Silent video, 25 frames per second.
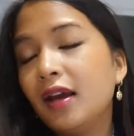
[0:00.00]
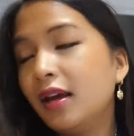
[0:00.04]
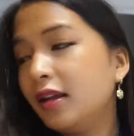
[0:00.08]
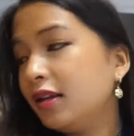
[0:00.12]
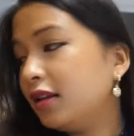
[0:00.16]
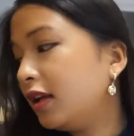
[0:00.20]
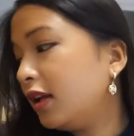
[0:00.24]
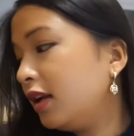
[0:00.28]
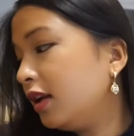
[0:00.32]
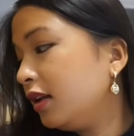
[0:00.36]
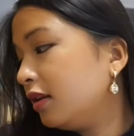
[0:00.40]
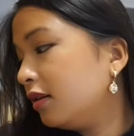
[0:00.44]

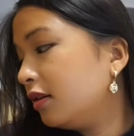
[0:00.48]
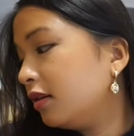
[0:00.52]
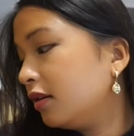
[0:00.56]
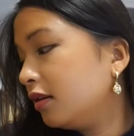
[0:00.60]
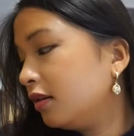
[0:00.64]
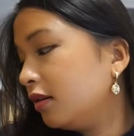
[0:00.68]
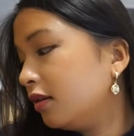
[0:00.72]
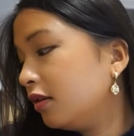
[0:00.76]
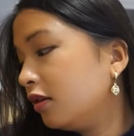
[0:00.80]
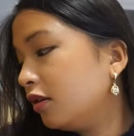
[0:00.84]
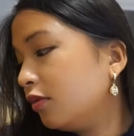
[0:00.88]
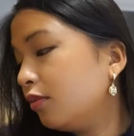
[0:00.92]
that is
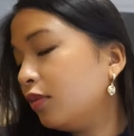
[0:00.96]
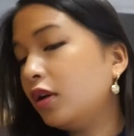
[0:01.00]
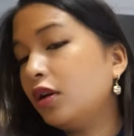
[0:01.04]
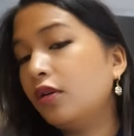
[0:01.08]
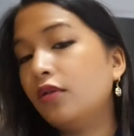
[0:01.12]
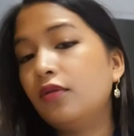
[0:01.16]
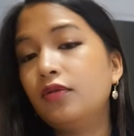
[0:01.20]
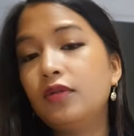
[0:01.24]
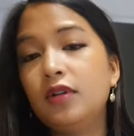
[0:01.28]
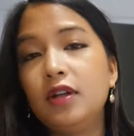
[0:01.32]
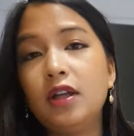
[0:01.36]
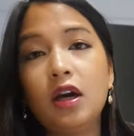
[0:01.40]
a little bit
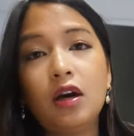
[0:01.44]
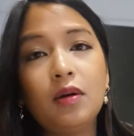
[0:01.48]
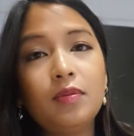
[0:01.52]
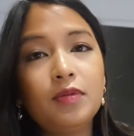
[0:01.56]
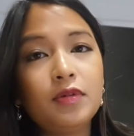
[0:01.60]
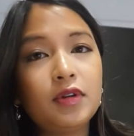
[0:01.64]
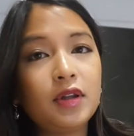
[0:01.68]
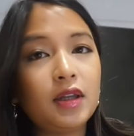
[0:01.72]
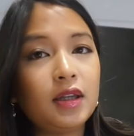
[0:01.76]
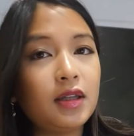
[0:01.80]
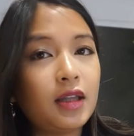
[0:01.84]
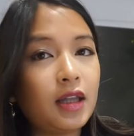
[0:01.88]
of the
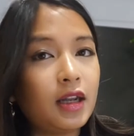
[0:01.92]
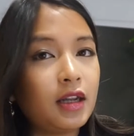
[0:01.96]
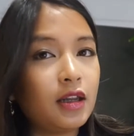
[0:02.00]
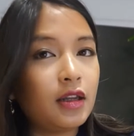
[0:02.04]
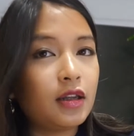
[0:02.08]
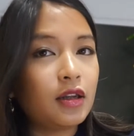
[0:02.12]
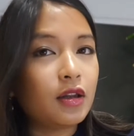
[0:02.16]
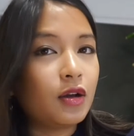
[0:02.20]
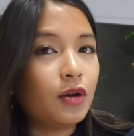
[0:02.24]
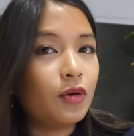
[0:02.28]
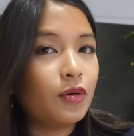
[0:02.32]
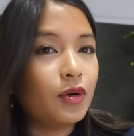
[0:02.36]
update that
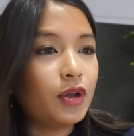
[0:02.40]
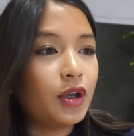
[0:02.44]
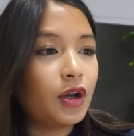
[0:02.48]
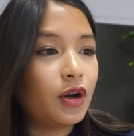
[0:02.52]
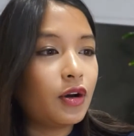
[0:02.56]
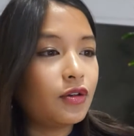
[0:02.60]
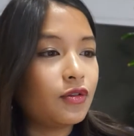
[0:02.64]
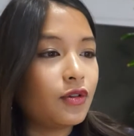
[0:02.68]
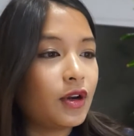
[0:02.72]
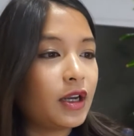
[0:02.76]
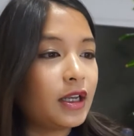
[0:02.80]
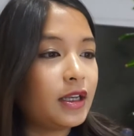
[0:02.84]
is going
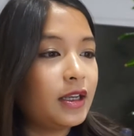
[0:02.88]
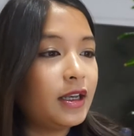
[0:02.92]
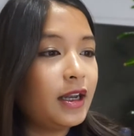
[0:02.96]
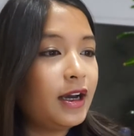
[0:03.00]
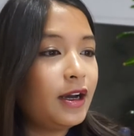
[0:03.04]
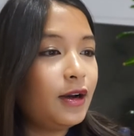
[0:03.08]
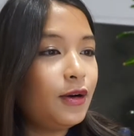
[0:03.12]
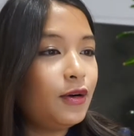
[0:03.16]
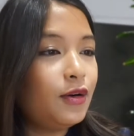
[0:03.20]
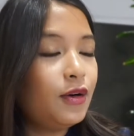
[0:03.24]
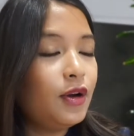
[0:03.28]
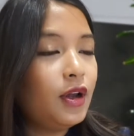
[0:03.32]
on right
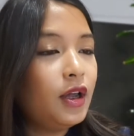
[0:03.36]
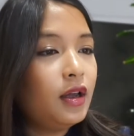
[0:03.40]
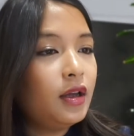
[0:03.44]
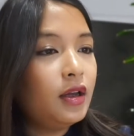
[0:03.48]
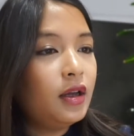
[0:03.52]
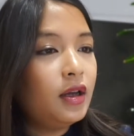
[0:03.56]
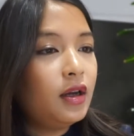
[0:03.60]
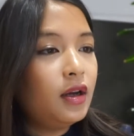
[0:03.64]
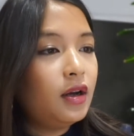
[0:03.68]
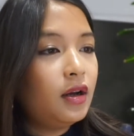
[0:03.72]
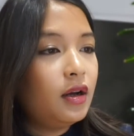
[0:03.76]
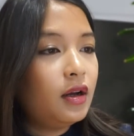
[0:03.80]
now.
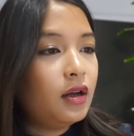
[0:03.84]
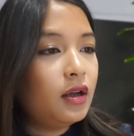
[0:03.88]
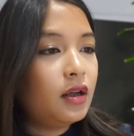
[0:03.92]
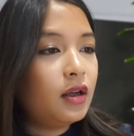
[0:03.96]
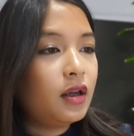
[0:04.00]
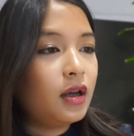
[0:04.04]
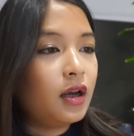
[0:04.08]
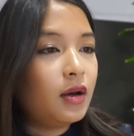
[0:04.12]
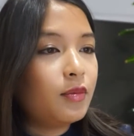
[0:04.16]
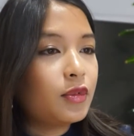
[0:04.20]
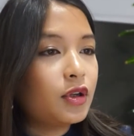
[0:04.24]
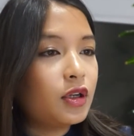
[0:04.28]

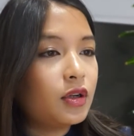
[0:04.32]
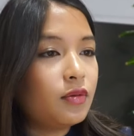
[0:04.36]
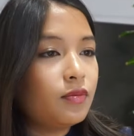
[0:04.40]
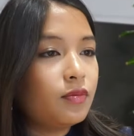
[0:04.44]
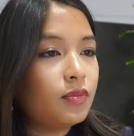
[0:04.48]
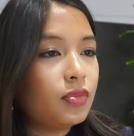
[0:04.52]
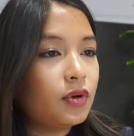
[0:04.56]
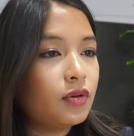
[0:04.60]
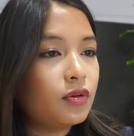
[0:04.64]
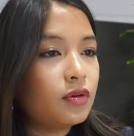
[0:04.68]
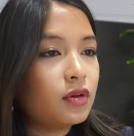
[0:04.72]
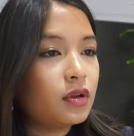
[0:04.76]
I'm gonna
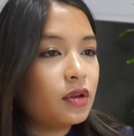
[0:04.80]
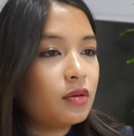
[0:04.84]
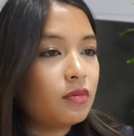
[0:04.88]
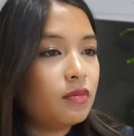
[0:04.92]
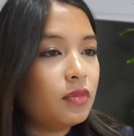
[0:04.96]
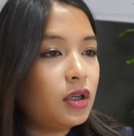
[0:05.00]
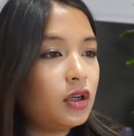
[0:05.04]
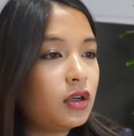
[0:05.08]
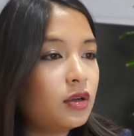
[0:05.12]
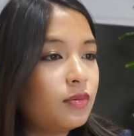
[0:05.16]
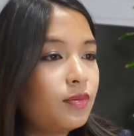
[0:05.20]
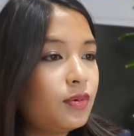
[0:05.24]
post a
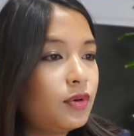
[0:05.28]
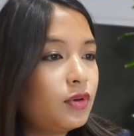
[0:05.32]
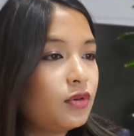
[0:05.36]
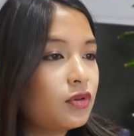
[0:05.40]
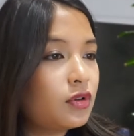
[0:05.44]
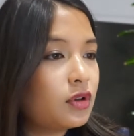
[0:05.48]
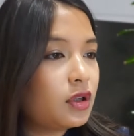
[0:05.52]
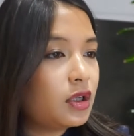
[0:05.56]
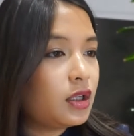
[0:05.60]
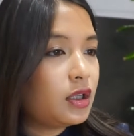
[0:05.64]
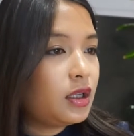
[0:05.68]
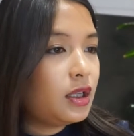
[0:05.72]
blog
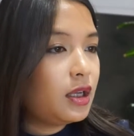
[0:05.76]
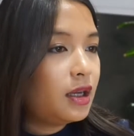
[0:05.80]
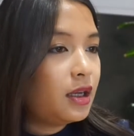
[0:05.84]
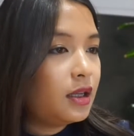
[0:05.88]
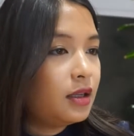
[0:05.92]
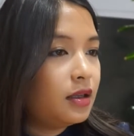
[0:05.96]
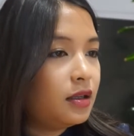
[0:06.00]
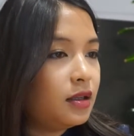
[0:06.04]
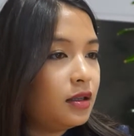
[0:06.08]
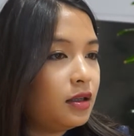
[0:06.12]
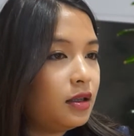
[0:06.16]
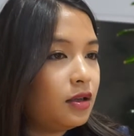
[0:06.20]
post
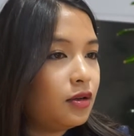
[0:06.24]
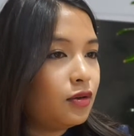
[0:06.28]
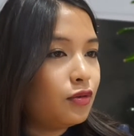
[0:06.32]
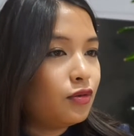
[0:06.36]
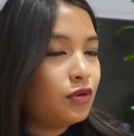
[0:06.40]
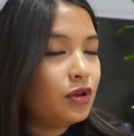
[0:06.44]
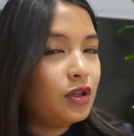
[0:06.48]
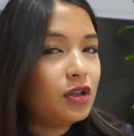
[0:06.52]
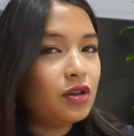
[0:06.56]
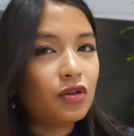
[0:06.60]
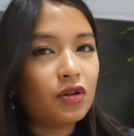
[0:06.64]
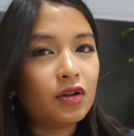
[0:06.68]
again in the
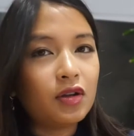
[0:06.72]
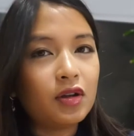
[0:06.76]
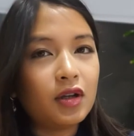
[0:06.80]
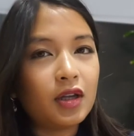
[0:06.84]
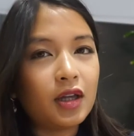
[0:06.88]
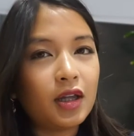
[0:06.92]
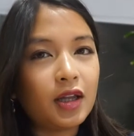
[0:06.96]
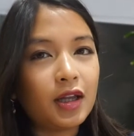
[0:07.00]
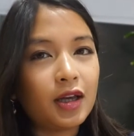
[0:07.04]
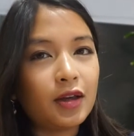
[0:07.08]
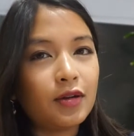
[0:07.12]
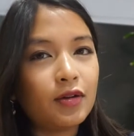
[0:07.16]
region,
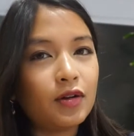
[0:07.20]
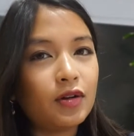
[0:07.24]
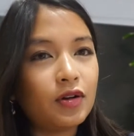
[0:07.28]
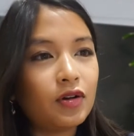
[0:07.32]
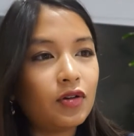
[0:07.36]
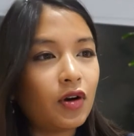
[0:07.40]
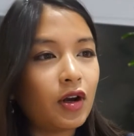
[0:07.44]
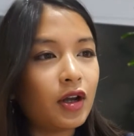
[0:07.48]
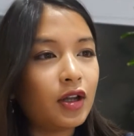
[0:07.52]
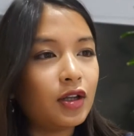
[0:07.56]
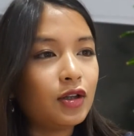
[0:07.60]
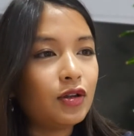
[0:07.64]
and I
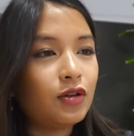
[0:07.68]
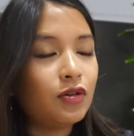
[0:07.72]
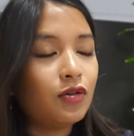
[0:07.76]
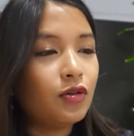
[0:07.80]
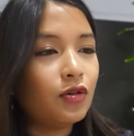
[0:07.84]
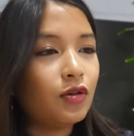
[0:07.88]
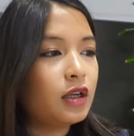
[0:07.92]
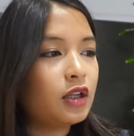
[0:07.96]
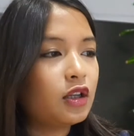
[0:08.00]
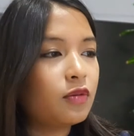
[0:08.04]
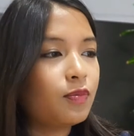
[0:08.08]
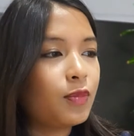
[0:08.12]
tried
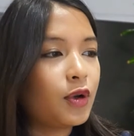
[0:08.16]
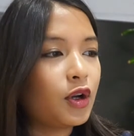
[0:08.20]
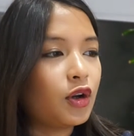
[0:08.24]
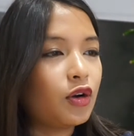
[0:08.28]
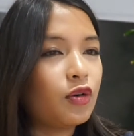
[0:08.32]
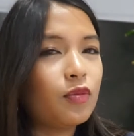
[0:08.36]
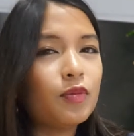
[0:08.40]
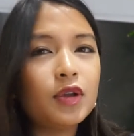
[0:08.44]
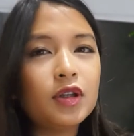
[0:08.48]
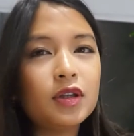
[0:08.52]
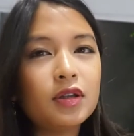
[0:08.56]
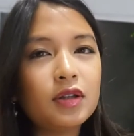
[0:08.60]
to
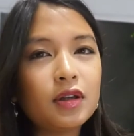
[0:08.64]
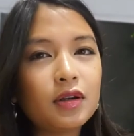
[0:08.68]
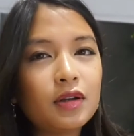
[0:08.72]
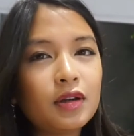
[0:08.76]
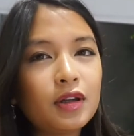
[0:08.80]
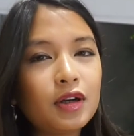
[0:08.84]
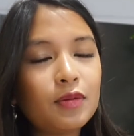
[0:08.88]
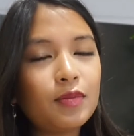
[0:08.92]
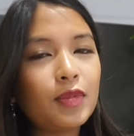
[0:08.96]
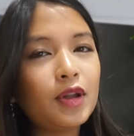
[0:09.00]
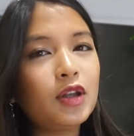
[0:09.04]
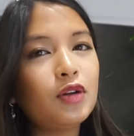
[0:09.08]
experiment a
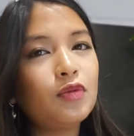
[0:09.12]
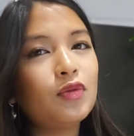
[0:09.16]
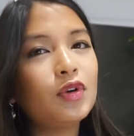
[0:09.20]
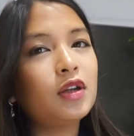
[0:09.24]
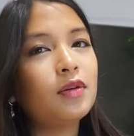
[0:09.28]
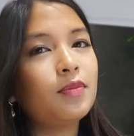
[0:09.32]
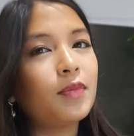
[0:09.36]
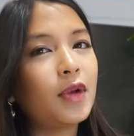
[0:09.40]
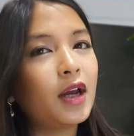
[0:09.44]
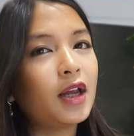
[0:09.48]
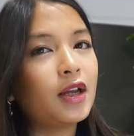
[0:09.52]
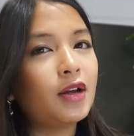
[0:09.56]
little bit
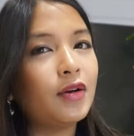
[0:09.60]
with my